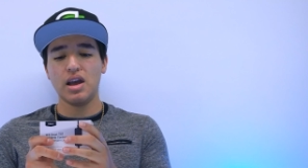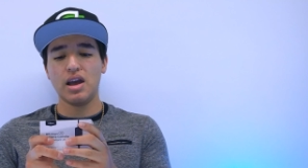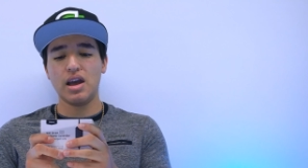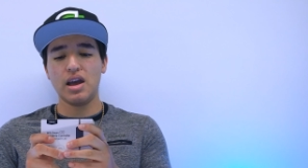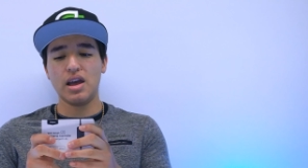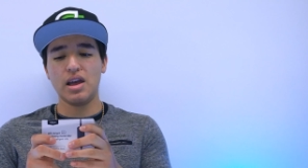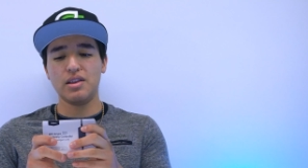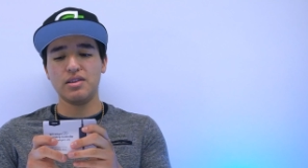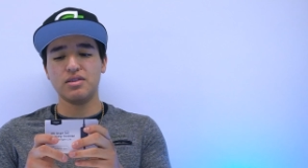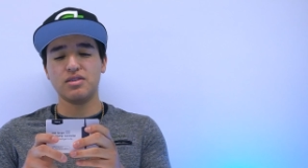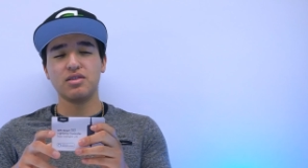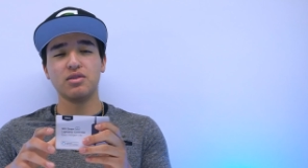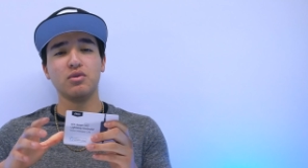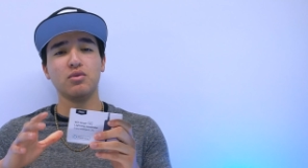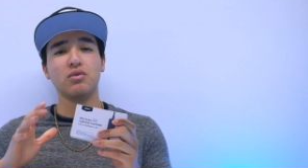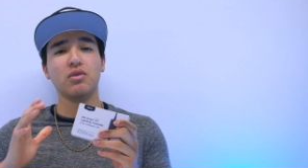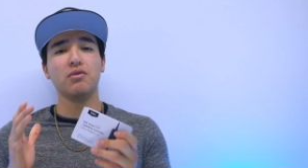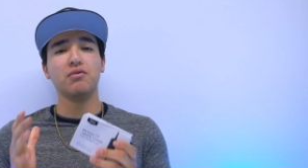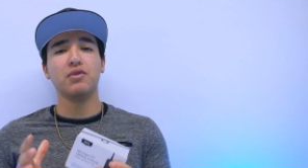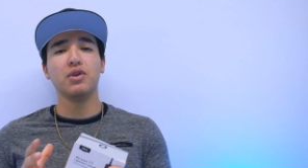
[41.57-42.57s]
and
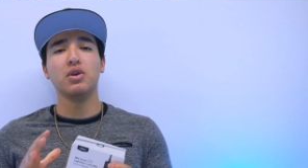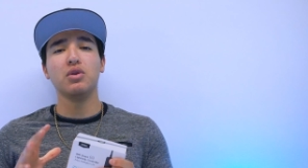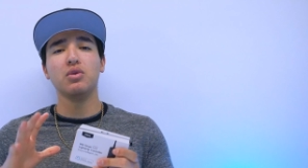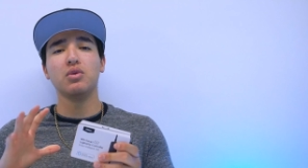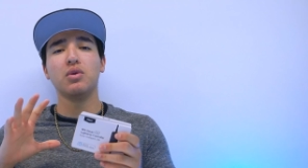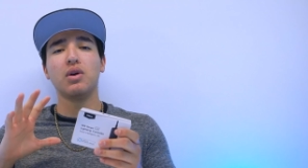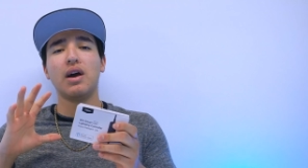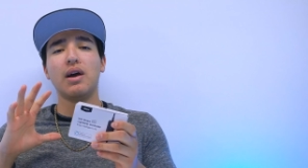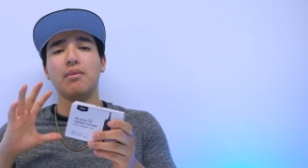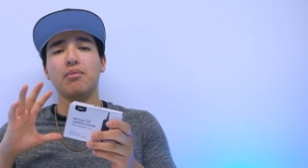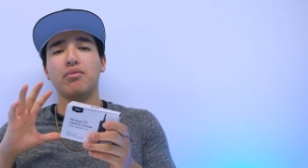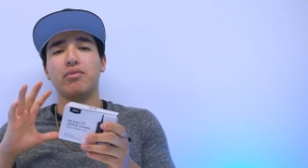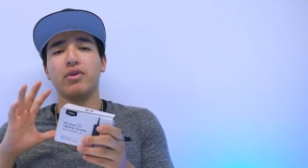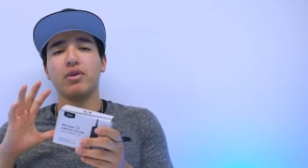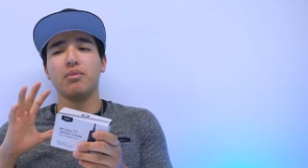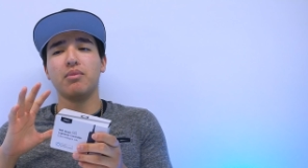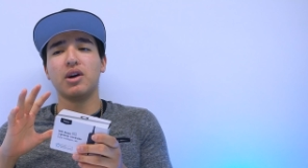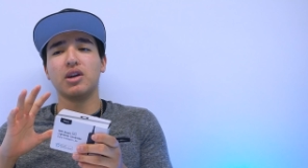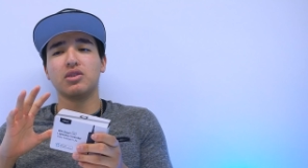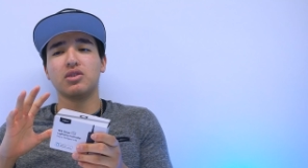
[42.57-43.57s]
to review and
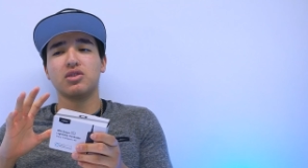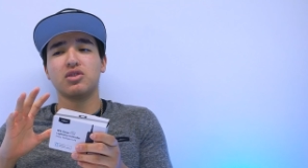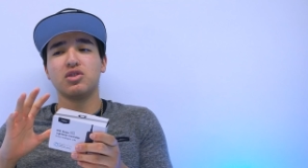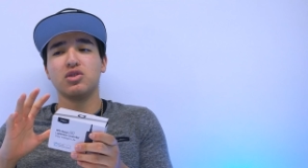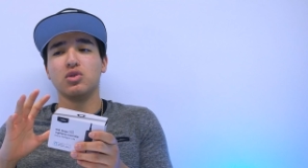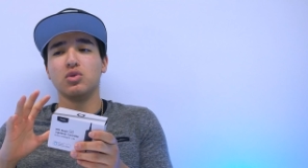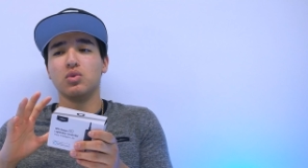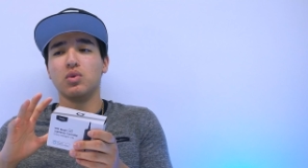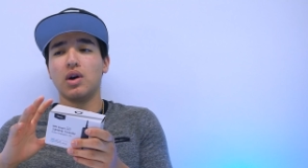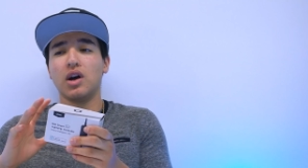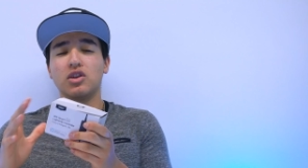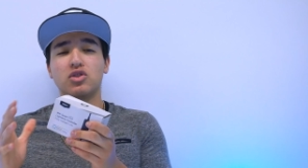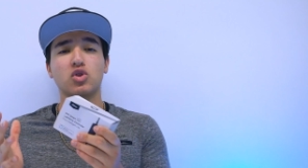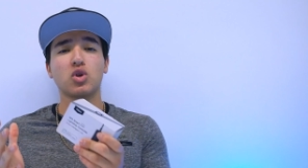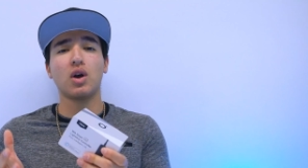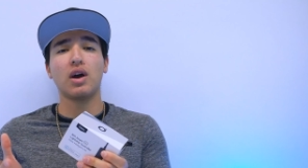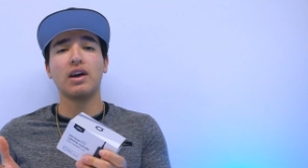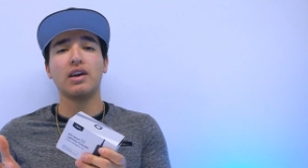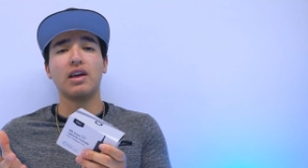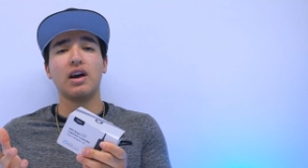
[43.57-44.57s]
pretty much to uh,
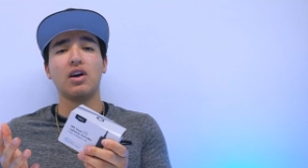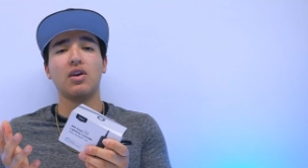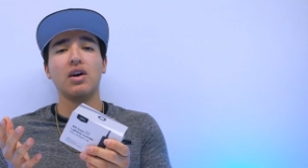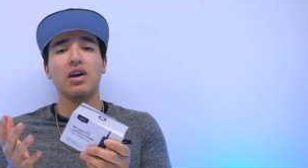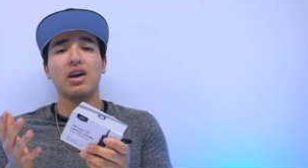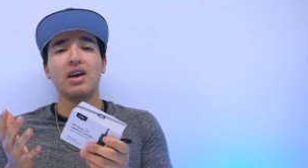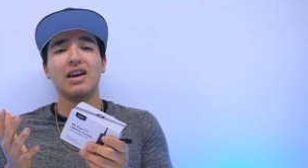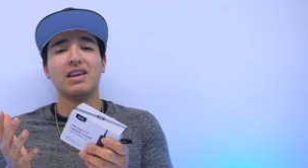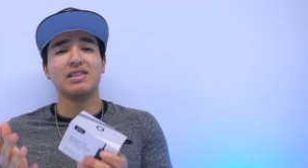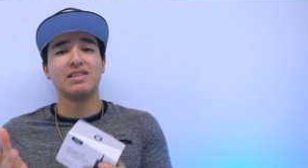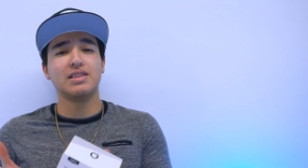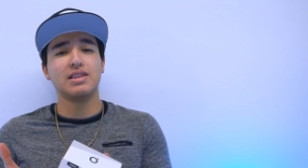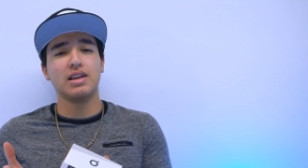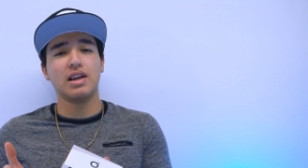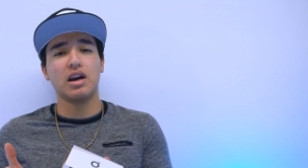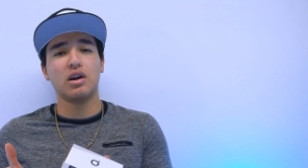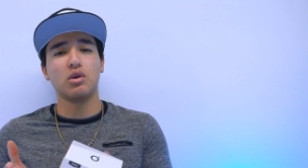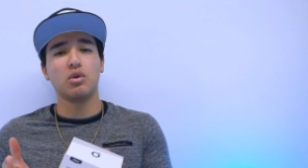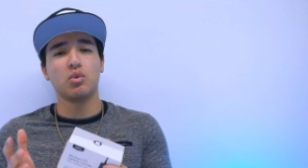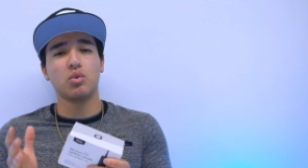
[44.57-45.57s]
try it out and see
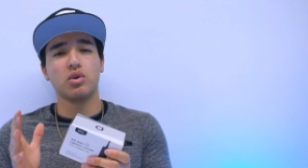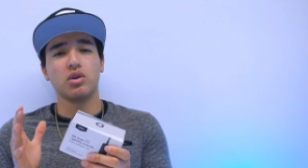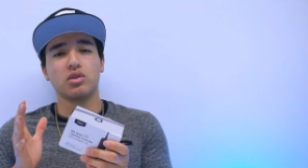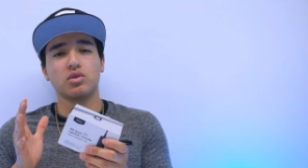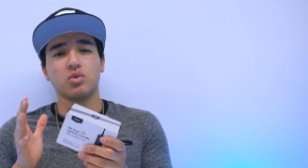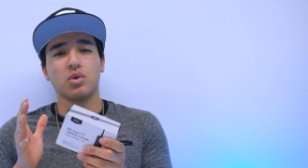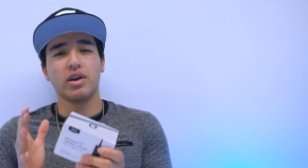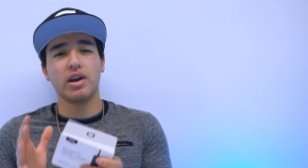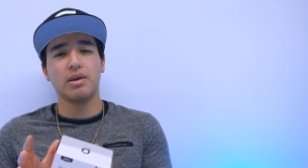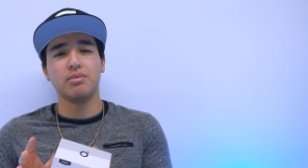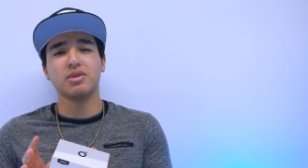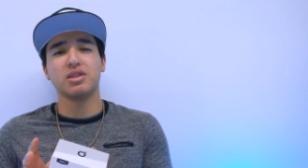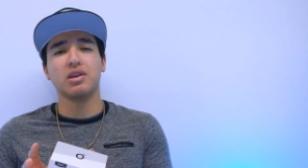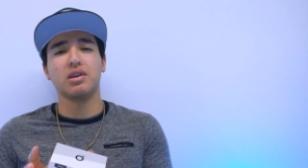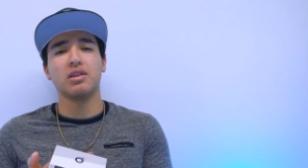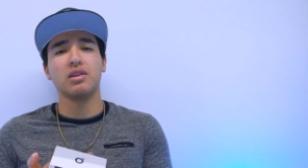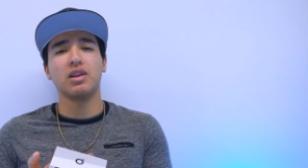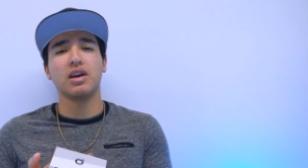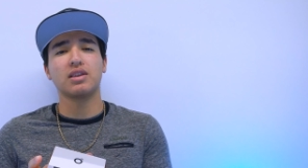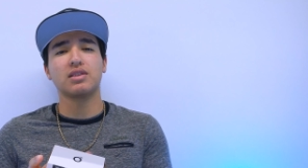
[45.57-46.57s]
how it works with
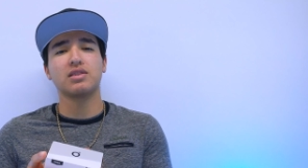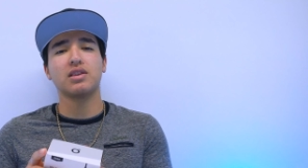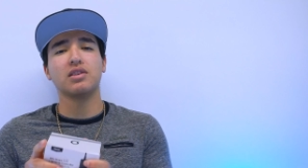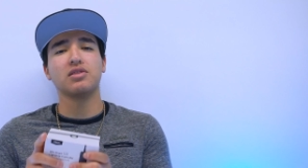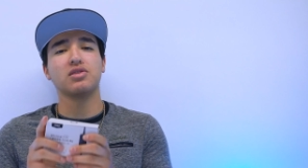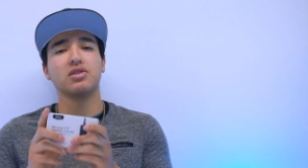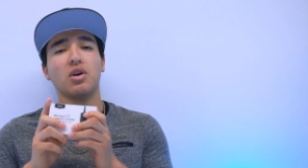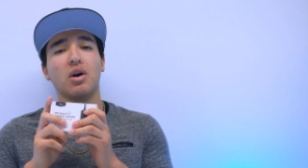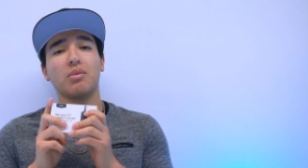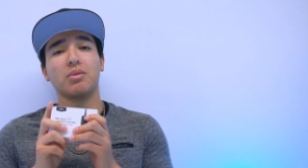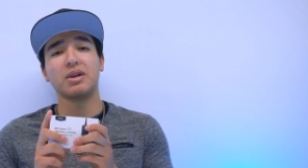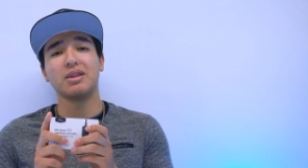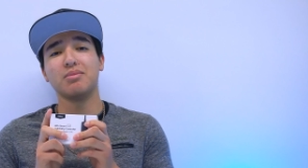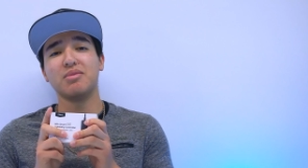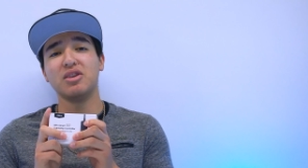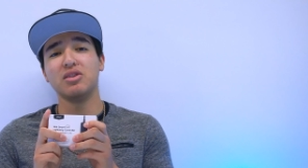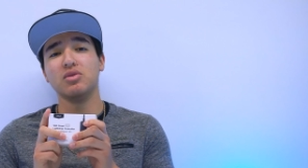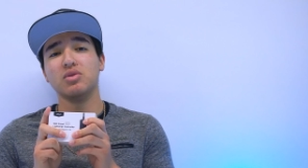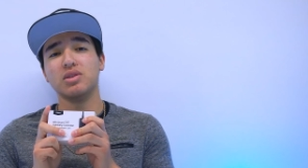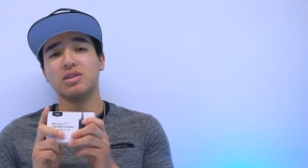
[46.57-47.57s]
Amazon Alexa. So I'm gonna
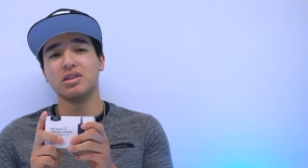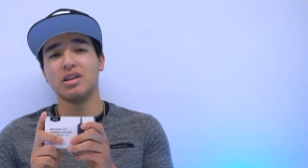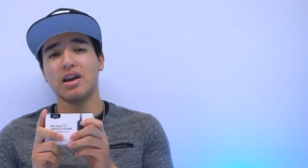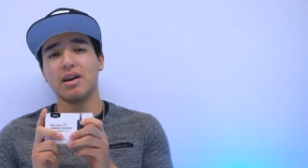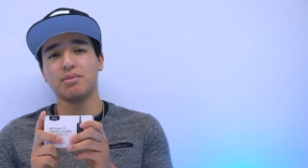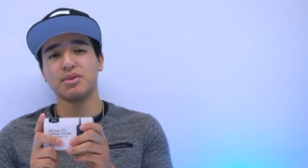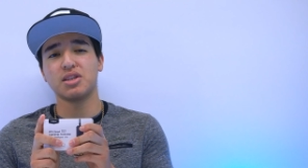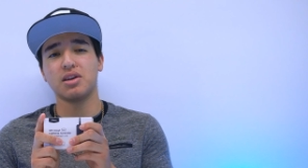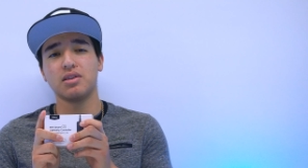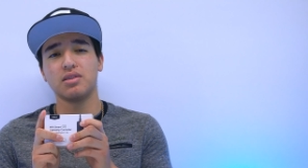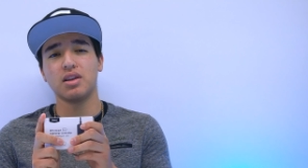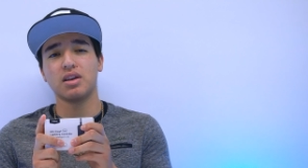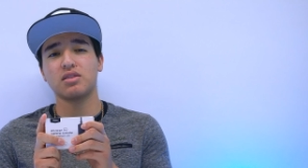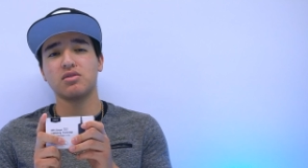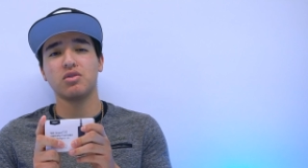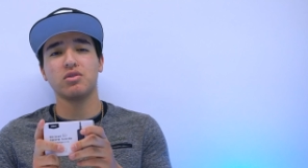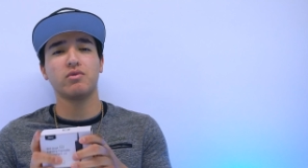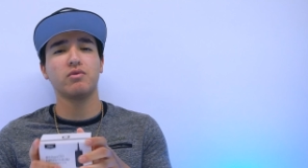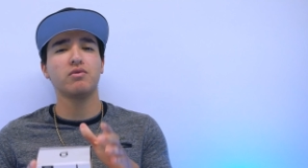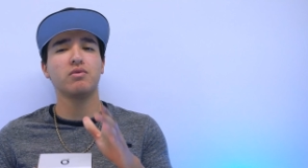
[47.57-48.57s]
be using Amazon
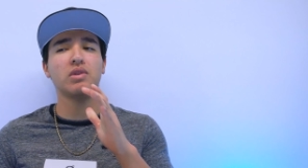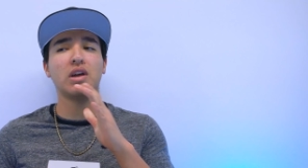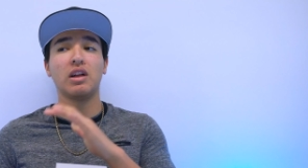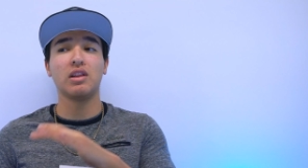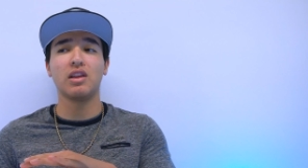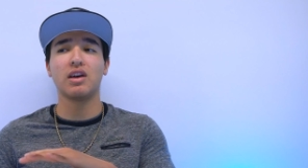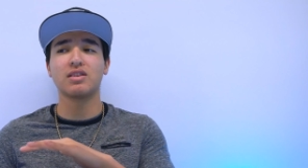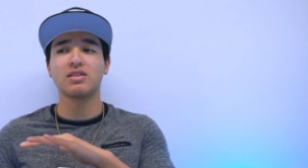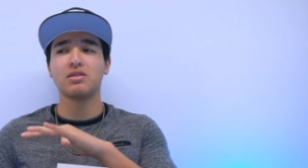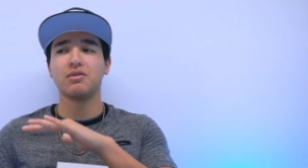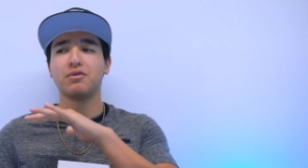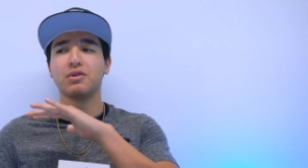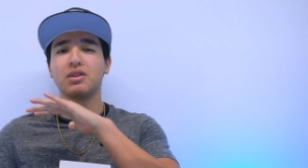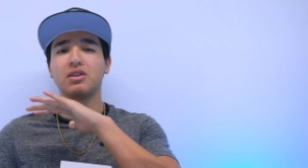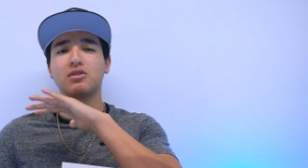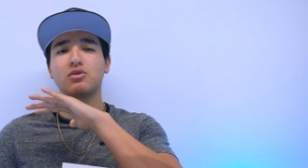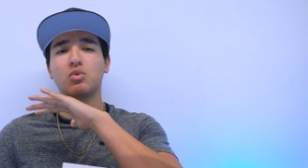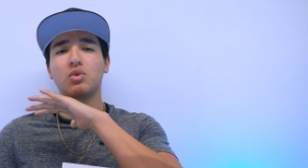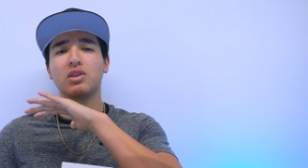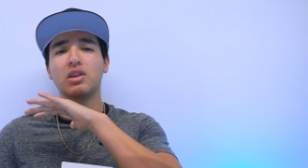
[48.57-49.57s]
Alexa, Alexa for
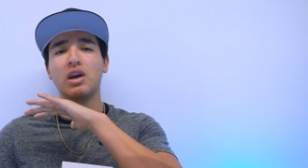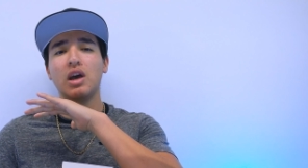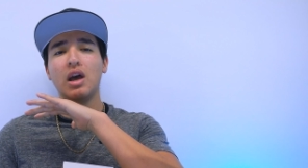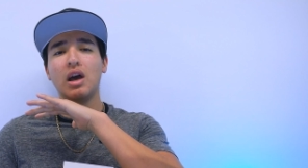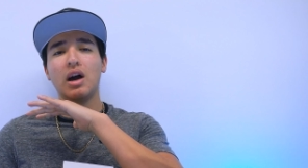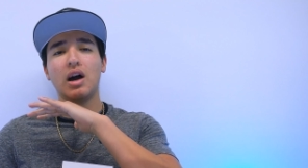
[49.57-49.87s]
this one.